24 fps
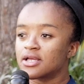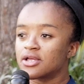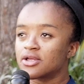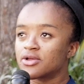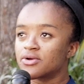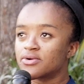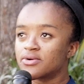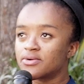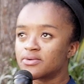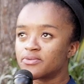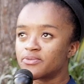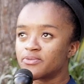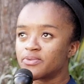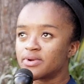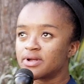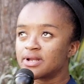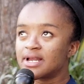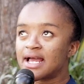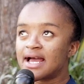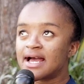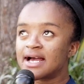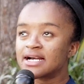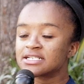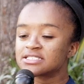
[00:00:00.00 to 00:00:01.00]
You will
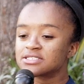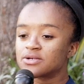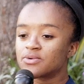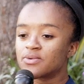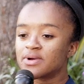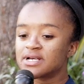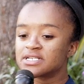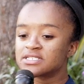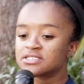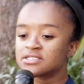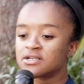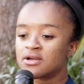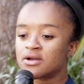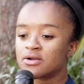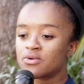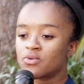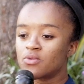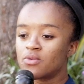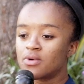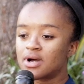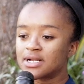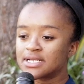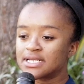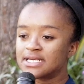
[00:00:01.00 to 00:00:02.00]
ask the
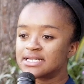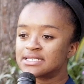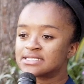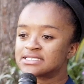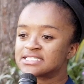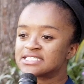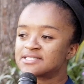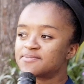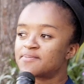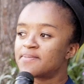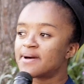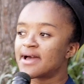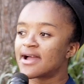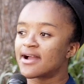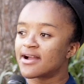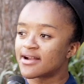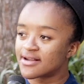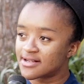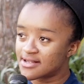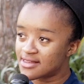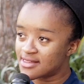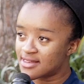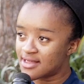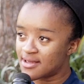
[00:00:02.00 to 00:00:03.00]
question, what
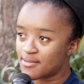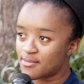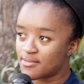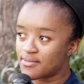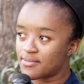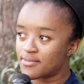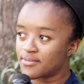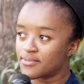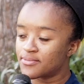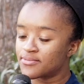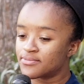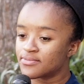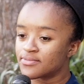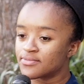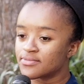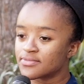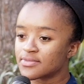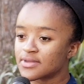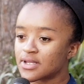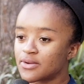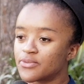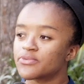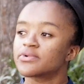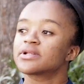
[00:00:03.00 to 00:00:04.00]
inspired them?
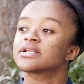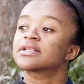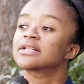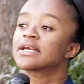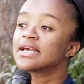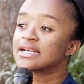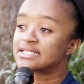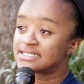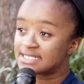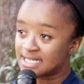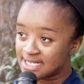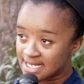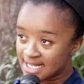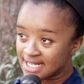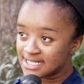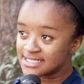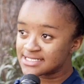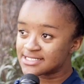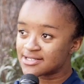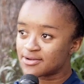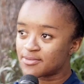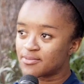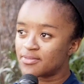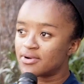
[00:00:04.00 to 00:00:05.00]
We'll get an
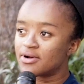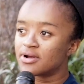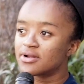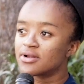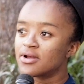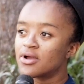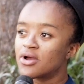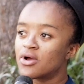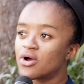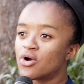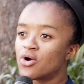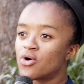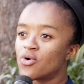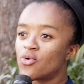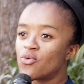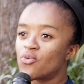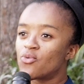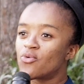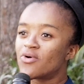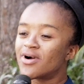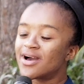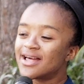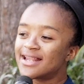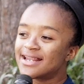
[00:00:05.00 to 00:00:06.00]
answer, but
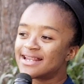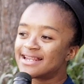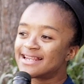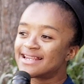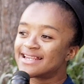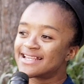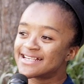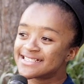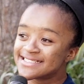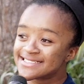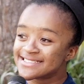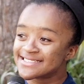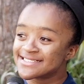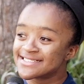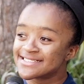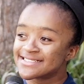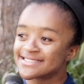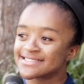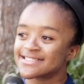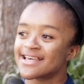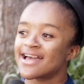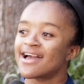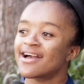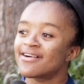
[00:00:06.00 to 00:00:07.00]
what
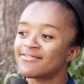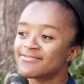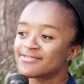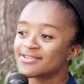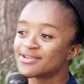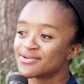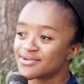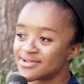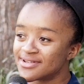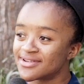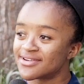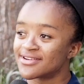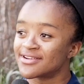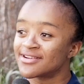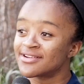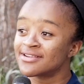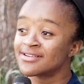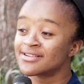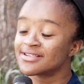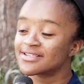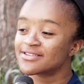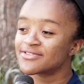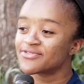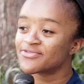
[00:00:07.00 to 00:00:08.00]
lessons have you
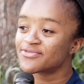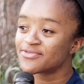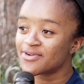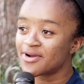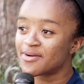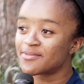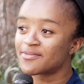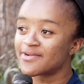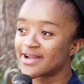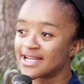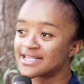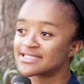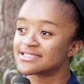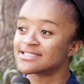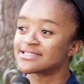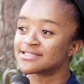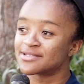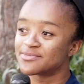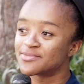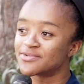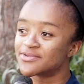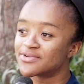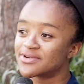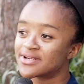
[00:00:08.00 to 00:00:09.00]
learned from writing
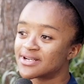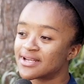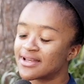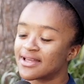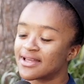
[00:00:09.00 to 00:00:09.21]
the book?